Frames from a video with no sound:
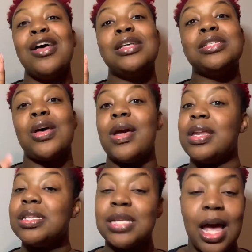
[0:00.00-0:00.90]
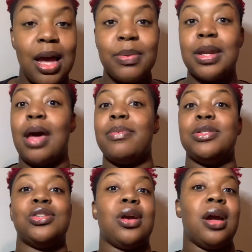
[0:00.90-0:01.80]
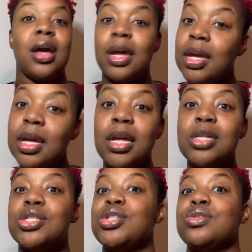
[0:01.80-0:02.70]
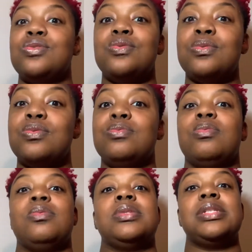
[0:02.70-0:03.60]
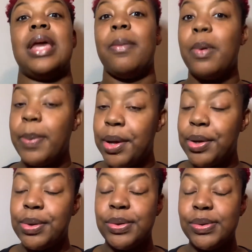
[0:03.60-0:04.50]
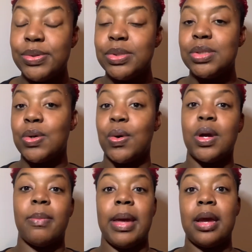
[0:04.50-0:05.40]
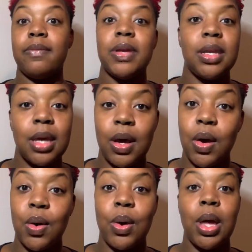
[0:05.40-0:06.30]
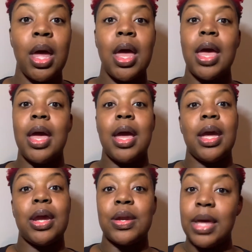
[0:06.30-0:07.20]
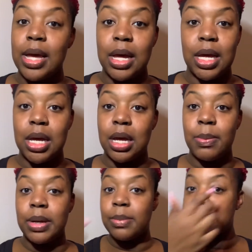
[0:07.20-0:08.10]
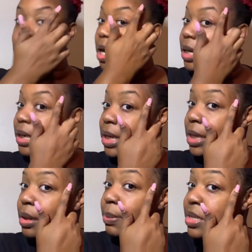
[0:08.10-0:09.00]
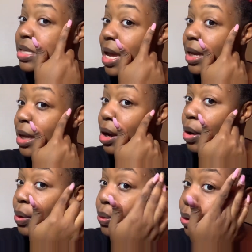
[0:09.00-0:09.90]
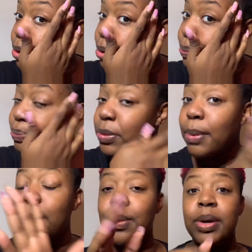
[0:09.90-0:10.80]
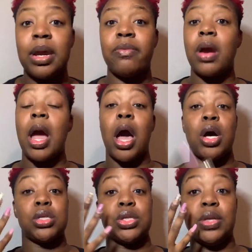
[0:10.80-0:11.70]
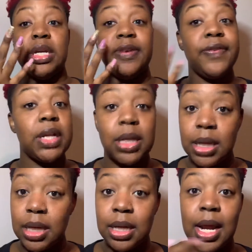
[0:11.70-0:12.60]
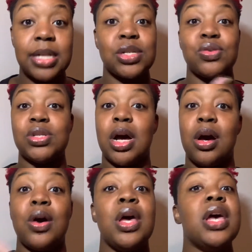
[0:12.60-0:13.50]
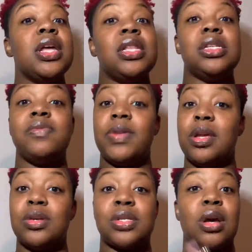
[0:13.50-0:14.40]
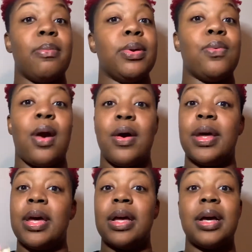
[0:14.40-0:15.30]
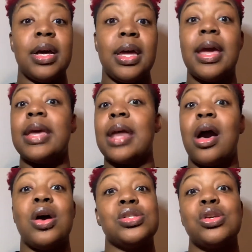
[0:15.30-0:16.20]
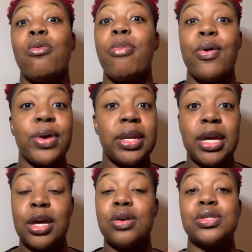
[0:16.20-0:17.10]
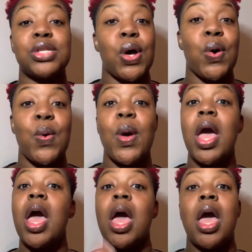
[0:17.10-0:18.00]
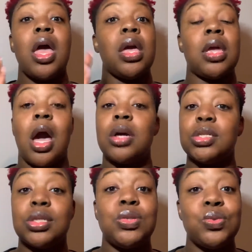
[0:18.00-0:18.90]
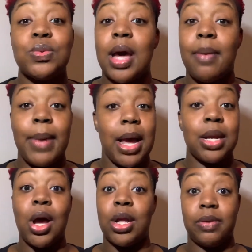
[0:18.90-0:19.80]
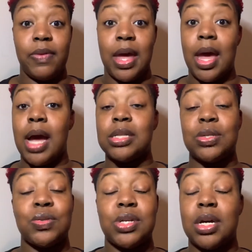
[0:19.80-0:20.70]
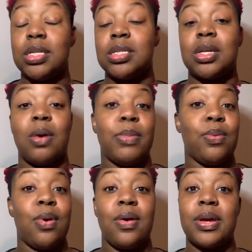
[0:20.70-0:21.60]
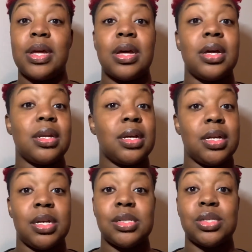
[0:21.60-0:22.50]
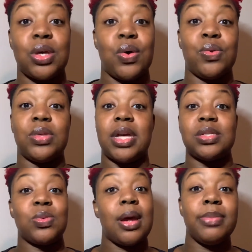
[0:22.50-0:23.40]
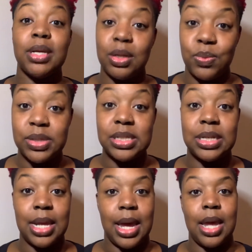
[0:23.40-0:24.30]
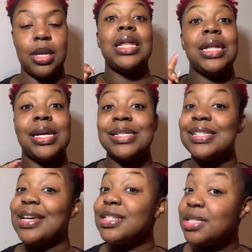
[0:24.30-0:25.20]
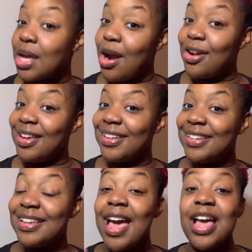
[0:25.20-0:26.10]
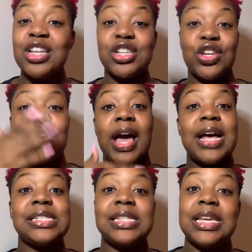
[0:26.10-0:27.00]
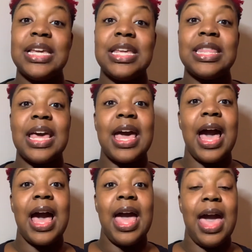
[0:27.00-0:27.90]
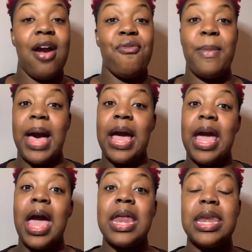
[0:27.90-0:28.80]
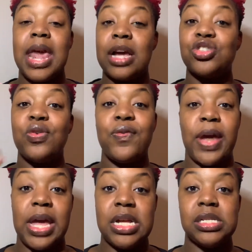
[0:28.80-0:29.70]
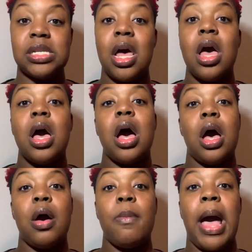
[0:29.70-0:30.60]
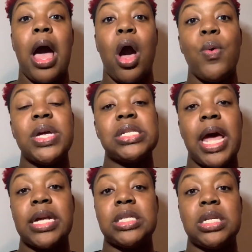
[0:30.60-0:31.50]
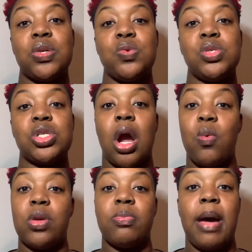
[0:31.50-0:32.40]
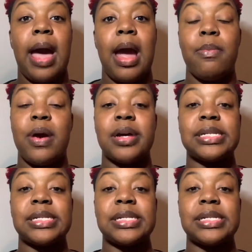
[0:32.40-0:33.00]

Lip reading: So anytime that I be trying to snap a pose or make a video, here they come, and I'm starting to get them as I get older. But whatever, I also need a fill-in. I told y'all these videos are gonna be raw and uncut, and I also broke a nail, so y'all just do not mind all of that. I told y'all this is gonna be raw and uncut, so that's what I'm dealing with today. Let's get started. So you guys see that I have my natural face. I always like to start with my eyebrows.